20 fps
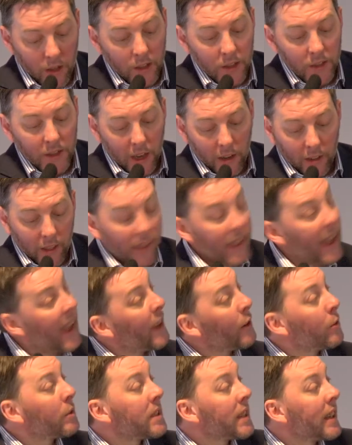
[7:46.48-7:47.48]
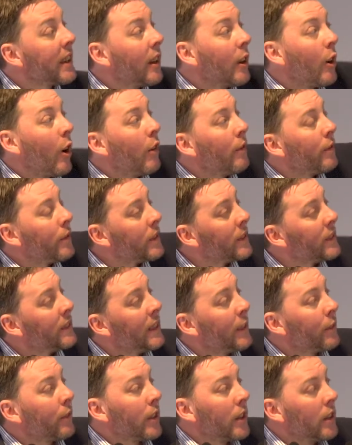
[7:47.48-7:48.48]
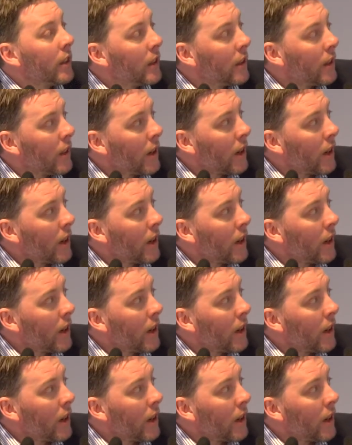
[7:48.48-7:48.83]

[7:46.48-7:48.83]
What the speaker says: So there you'll see a lot of different